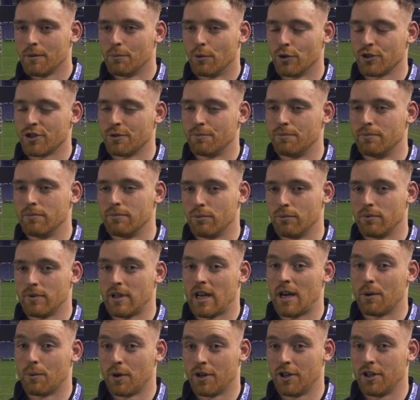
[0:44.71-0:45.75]
One of
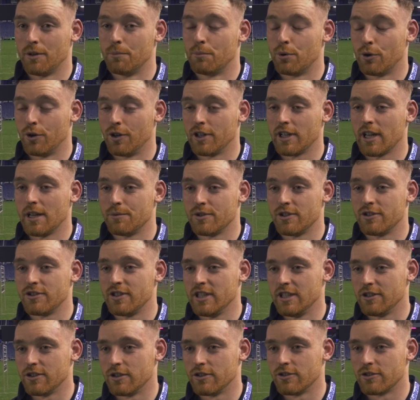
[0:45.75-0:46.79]
the important games of
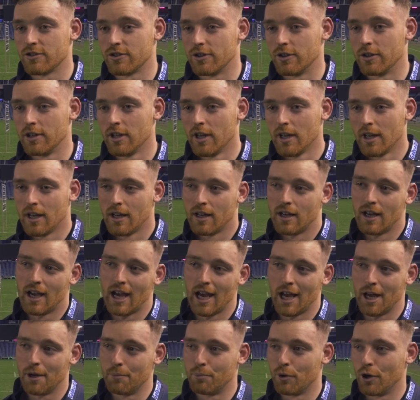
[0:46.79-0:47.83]
the season. So
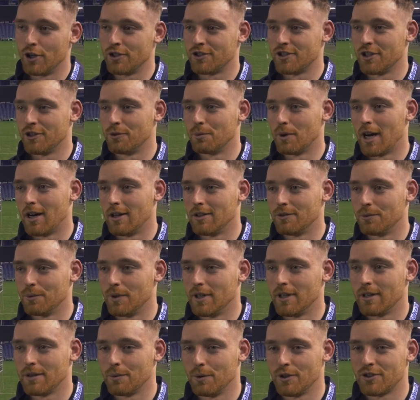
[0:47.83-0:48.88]
boys did well,
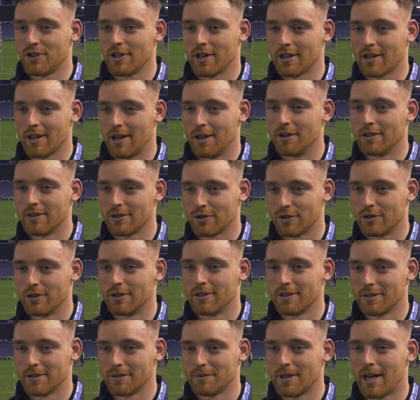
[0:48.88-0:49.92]
and we stuck it out.
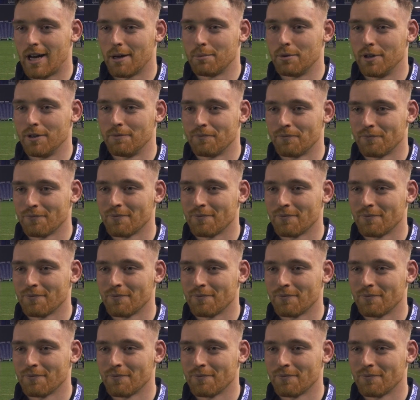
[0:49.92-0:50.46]
So happy.